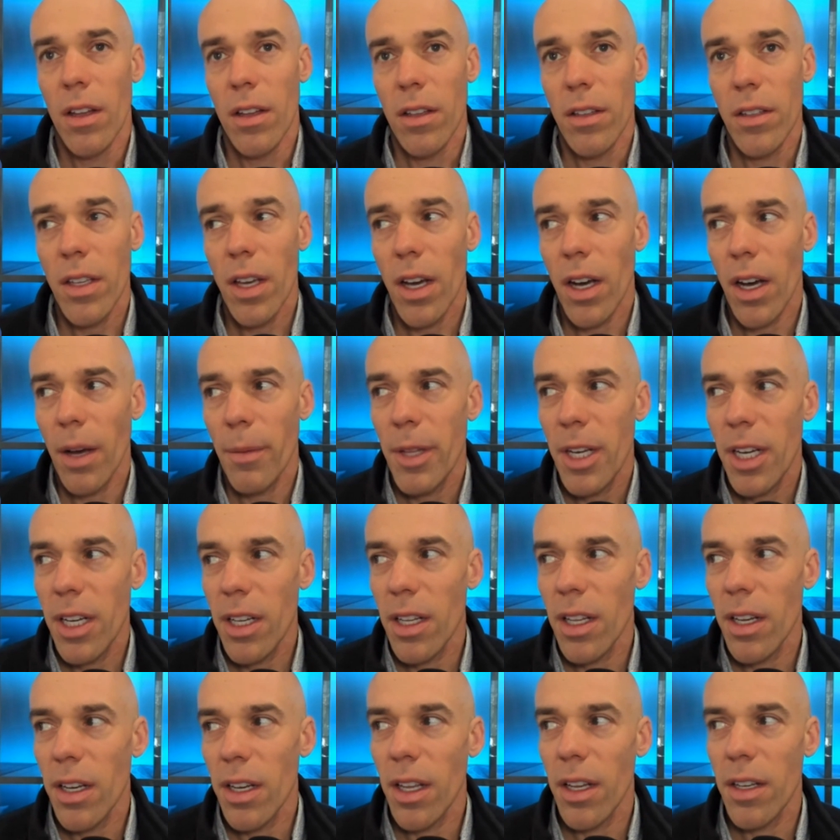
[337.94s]
Yeah, I mean,
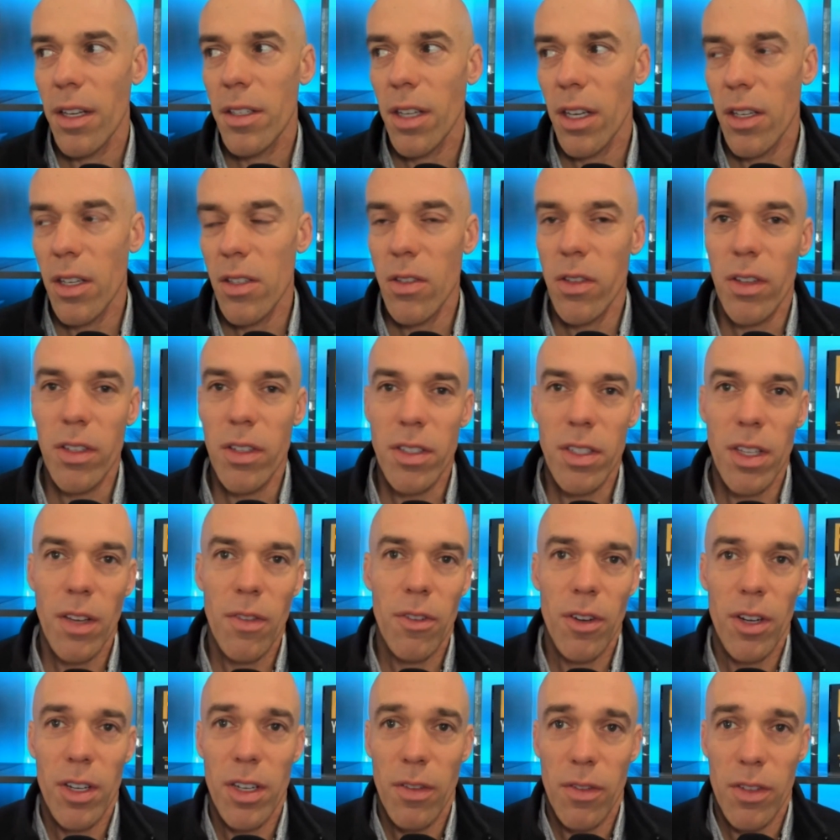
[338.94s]
it does look
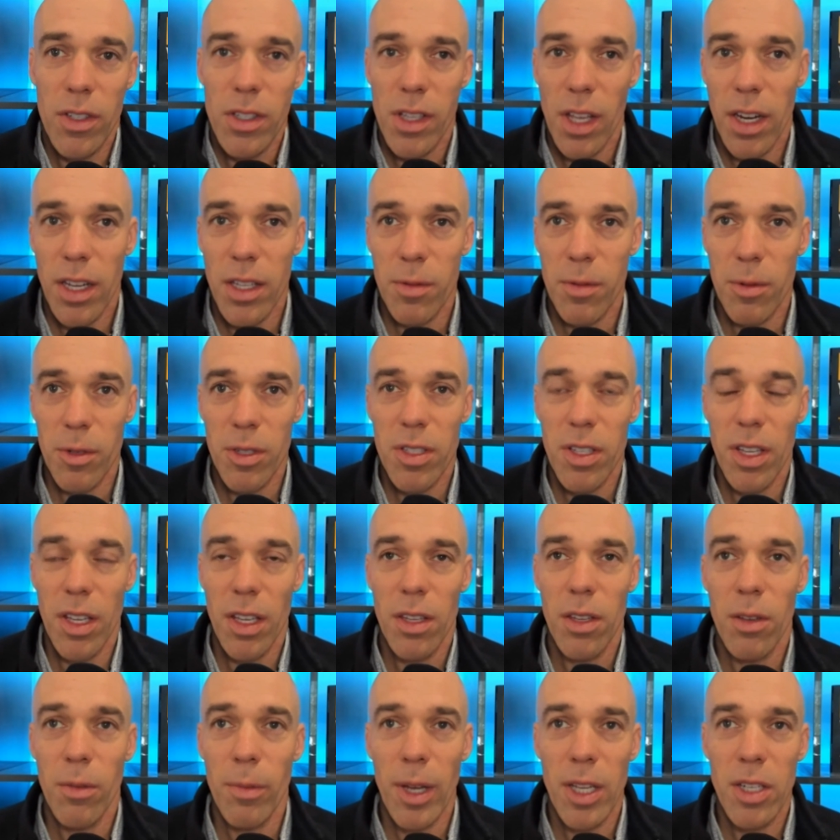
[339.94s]
different in different settings. We're seeing,
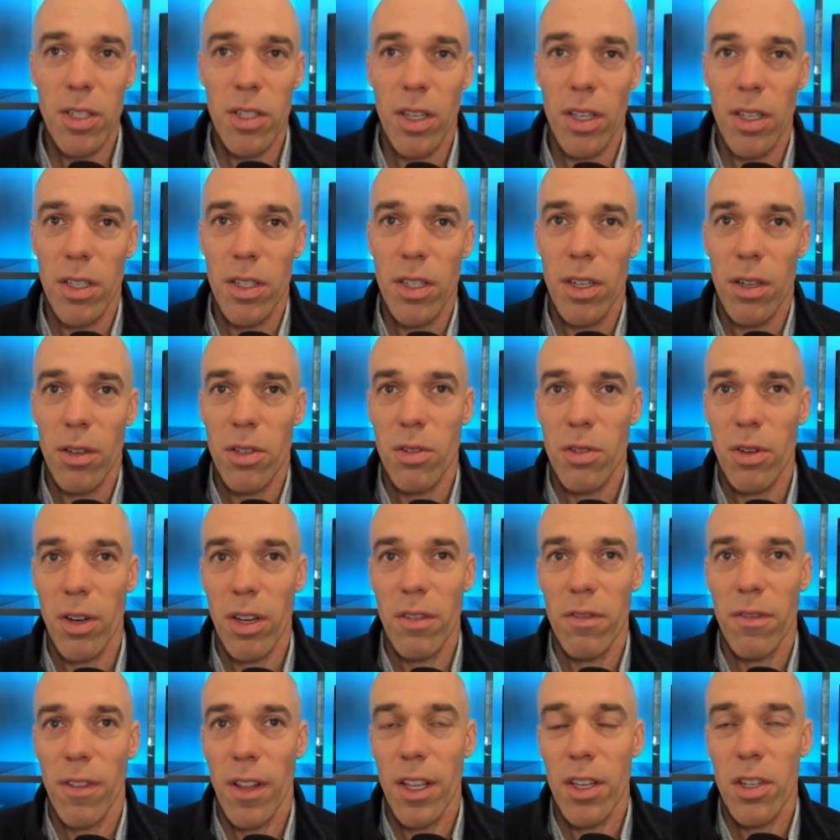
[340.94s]
you mentioned,
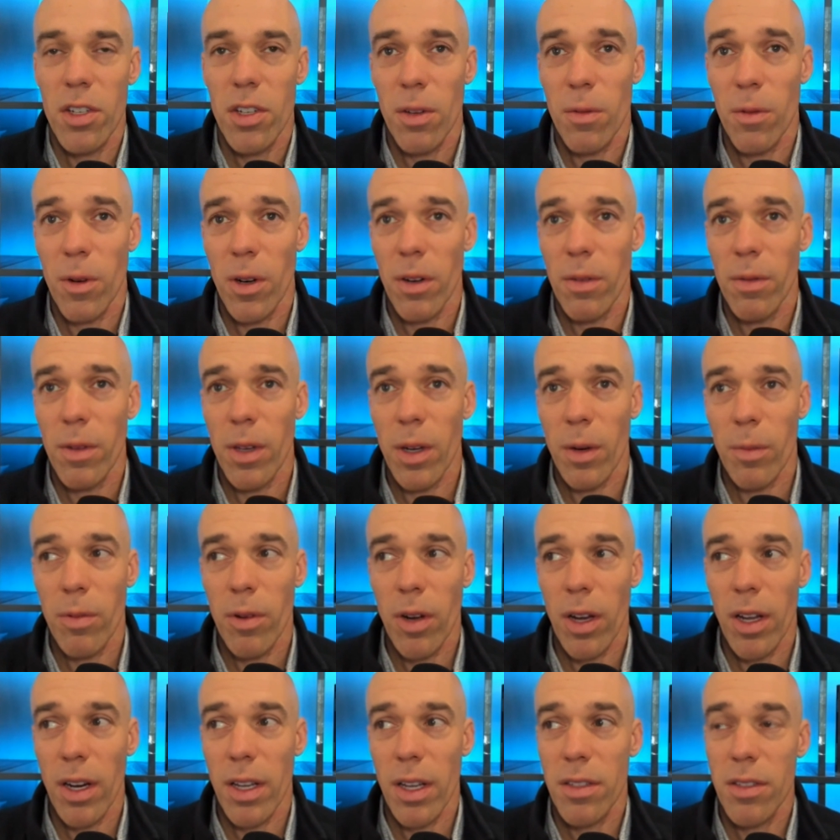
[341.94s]
shrinkflation, where,
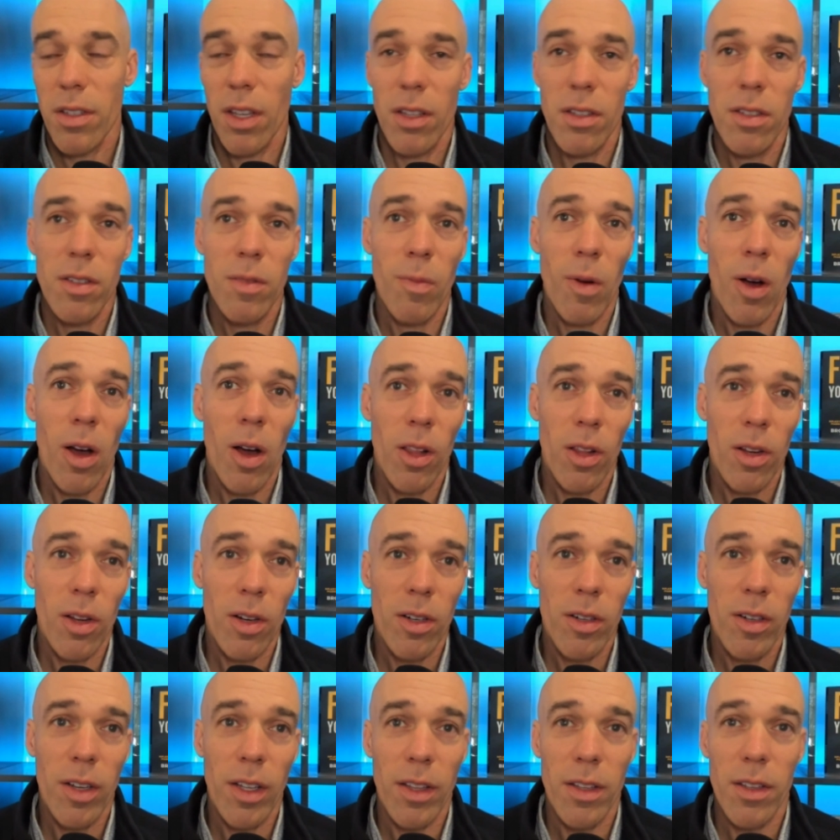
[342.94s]
products get
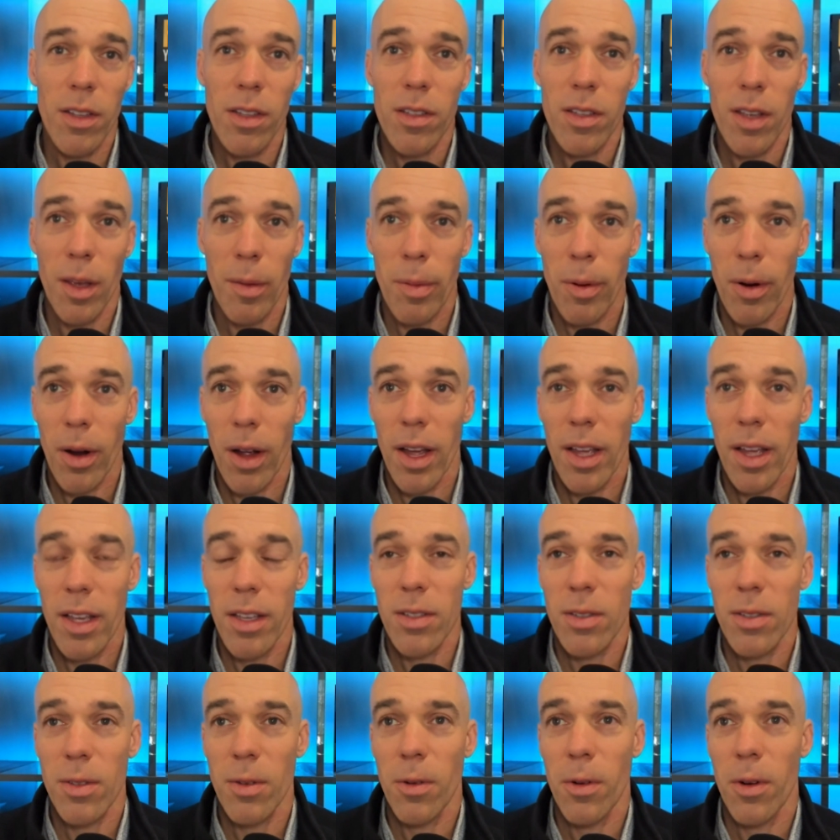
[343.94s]
smaller and they're the same
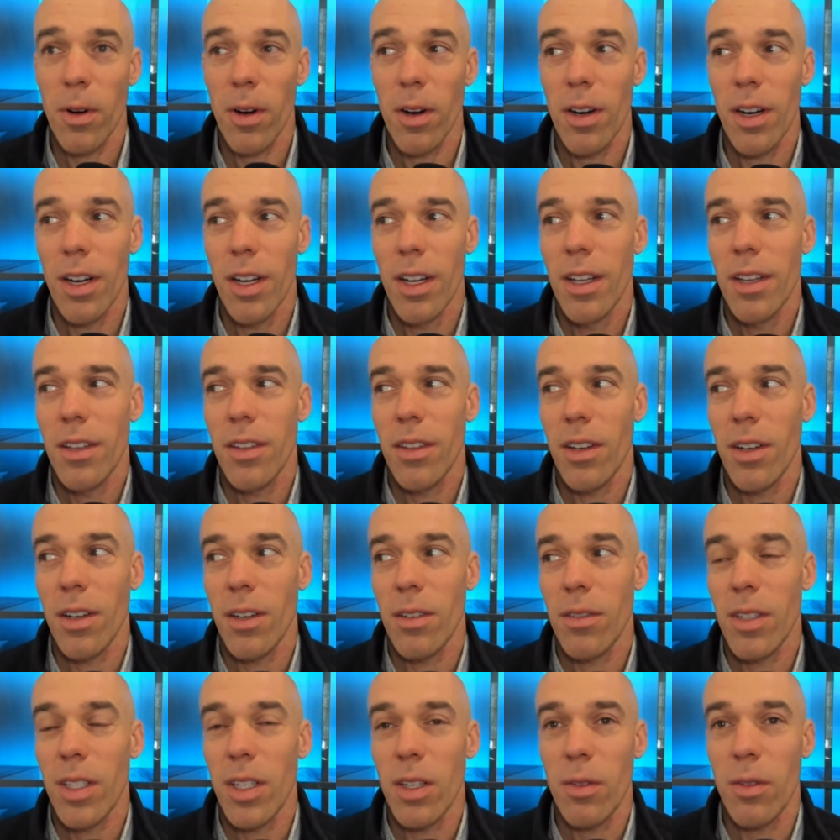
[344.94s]
price, or
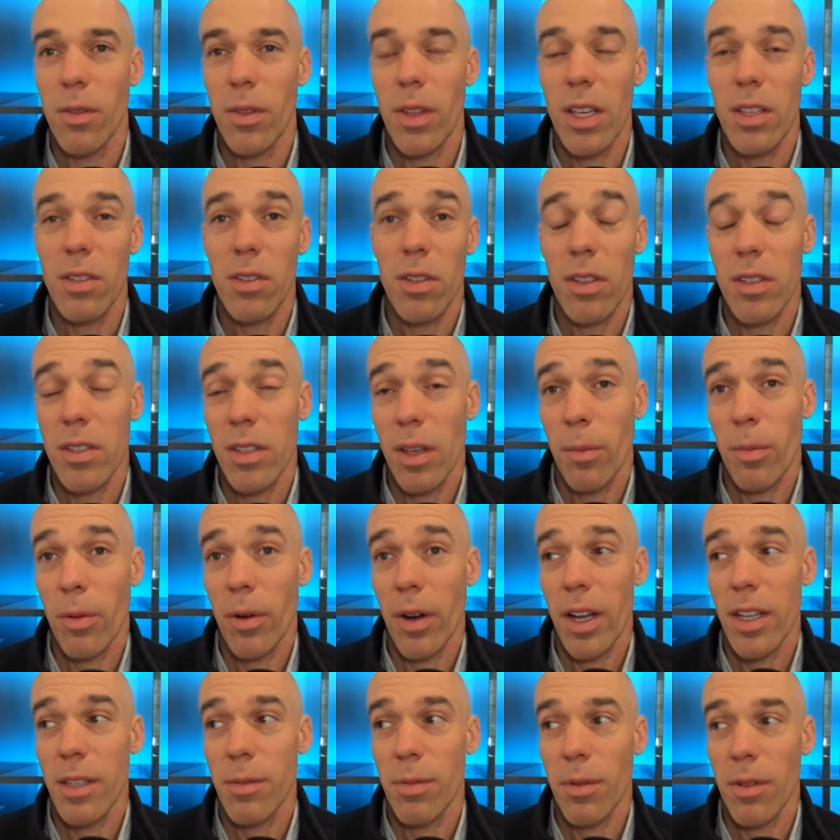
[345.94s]
they're, things are the same
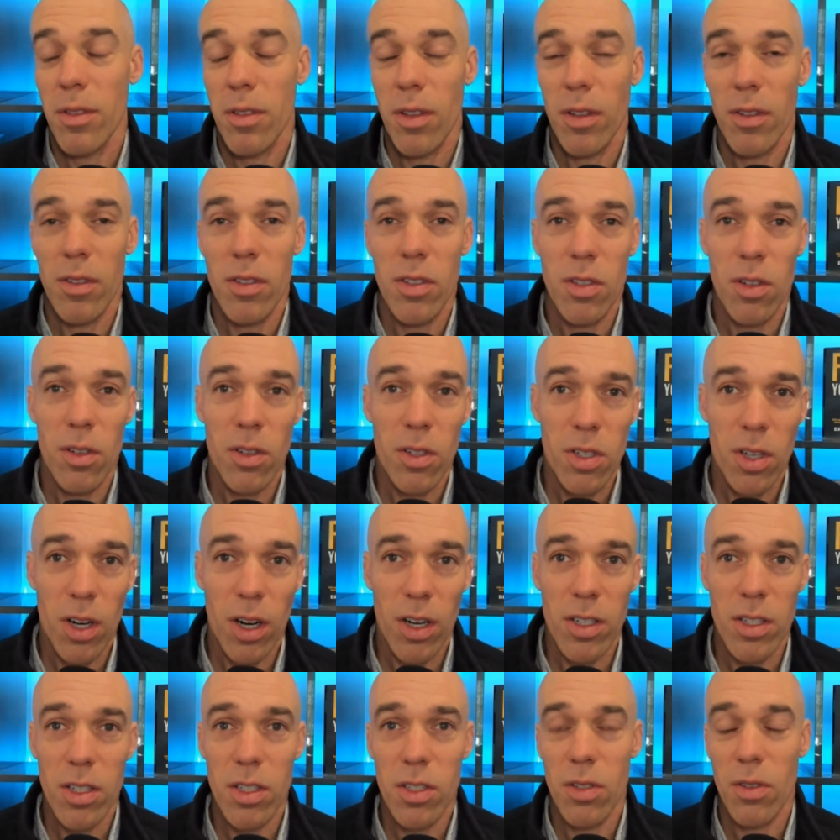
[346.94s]
price, but there's all these
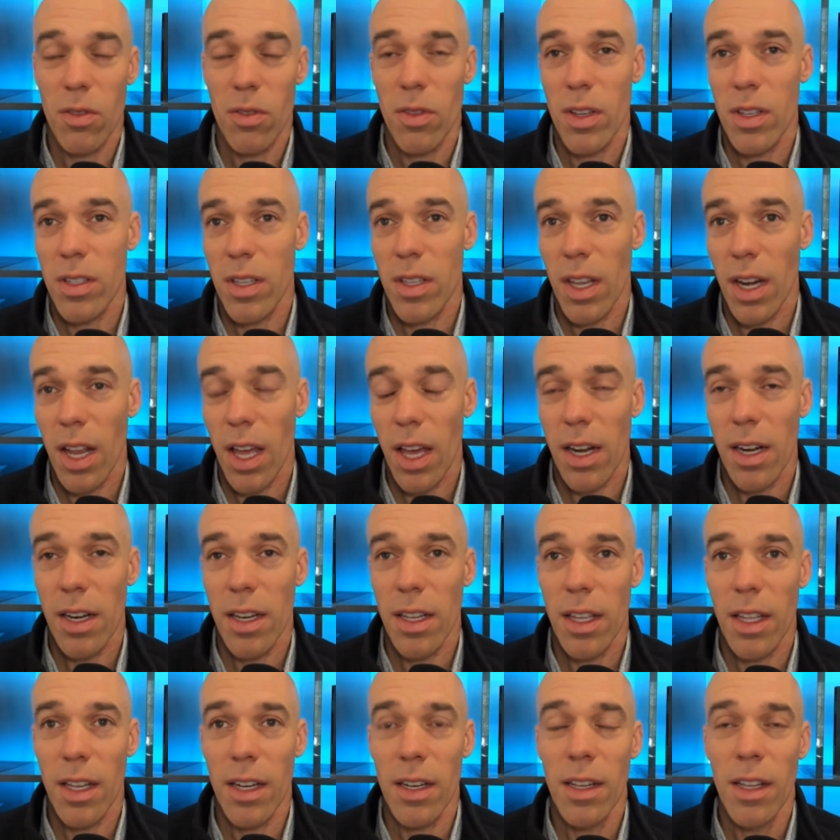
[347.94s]
surcharges or things get added
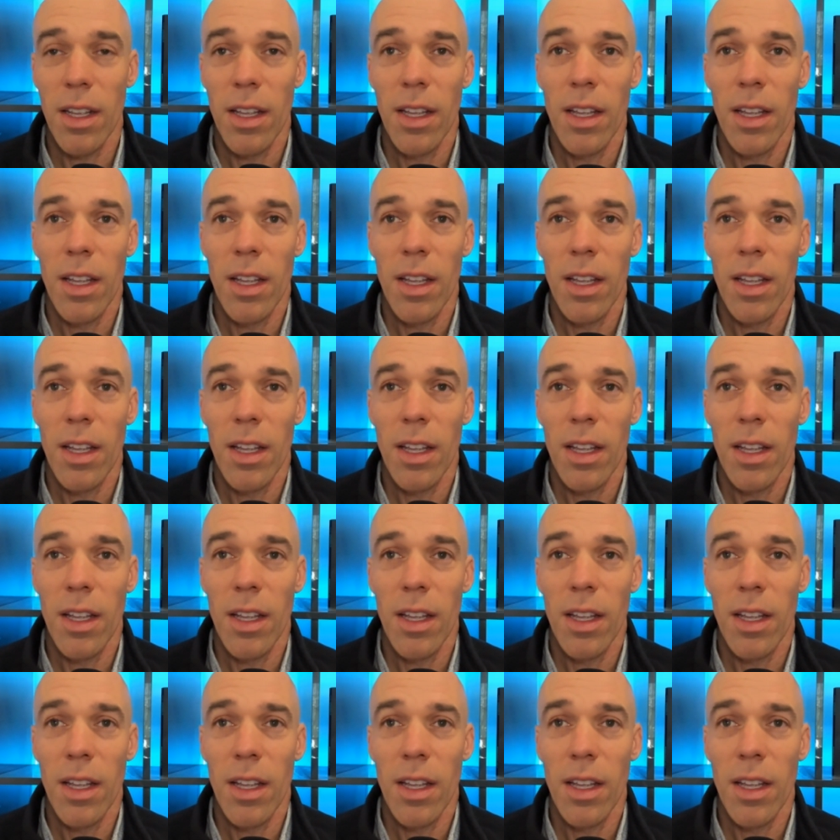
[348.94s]
in.